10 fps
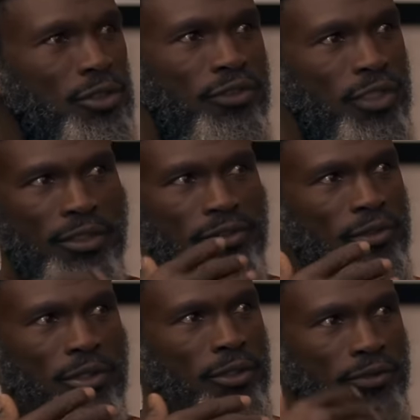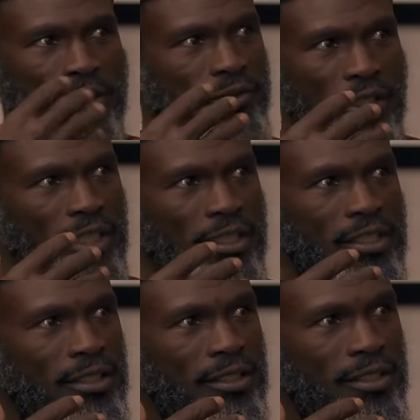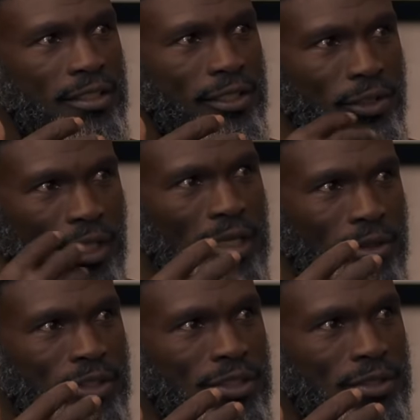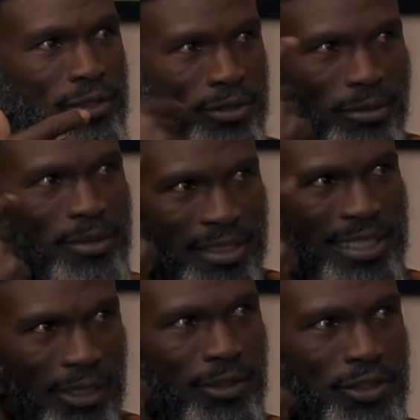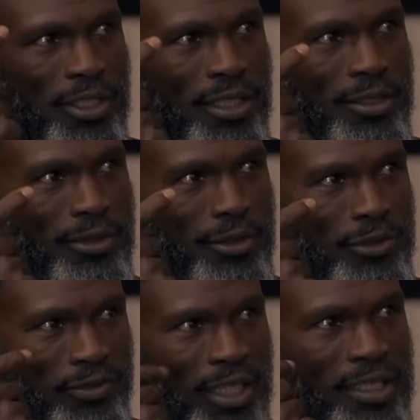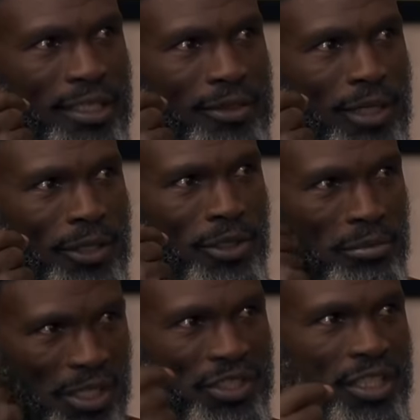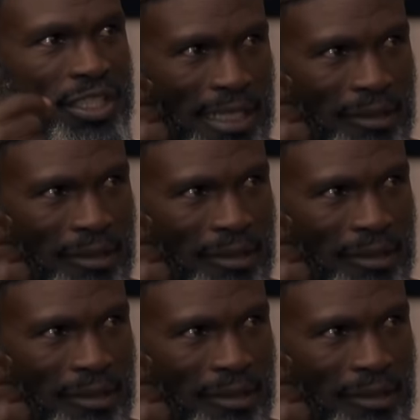don't you feel it? Don't you feel it funny in your language? Don't, mean, psychologically, don't you find that you're actually mentioning